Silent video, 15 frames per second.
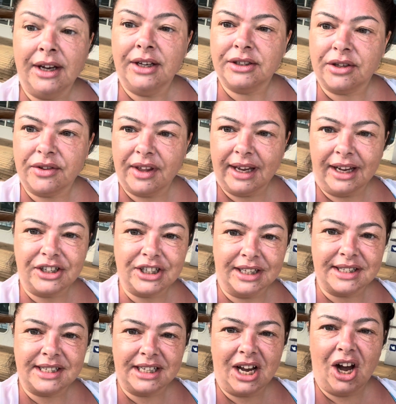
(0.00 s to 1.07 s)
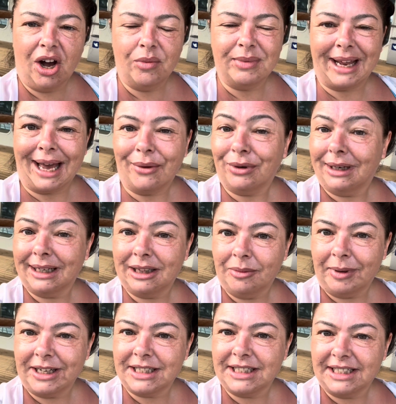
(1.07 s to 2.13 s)
so that they get a chance to calm down a little
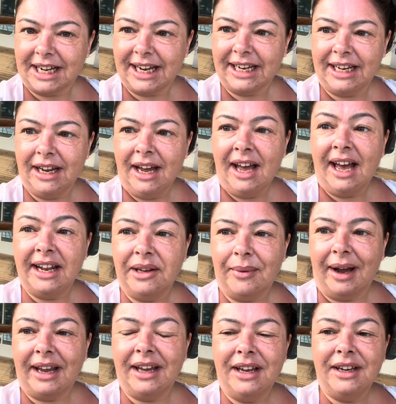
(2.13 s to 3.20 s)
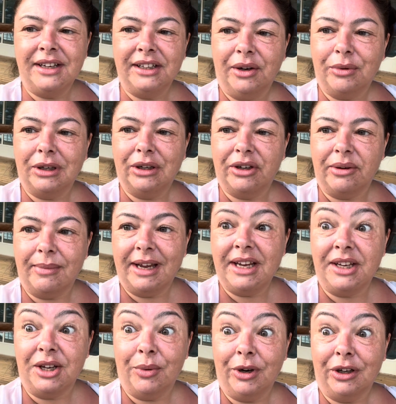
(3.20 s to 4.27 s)
bit today. Anyway, you don't want to look at me,
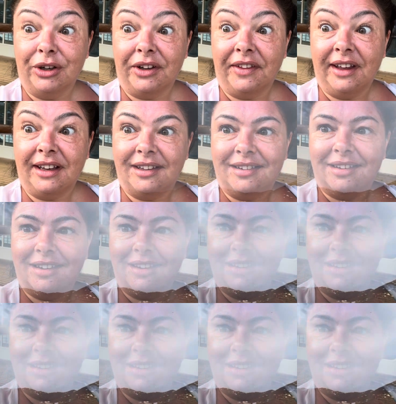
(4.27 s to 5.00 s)
you want to look at this.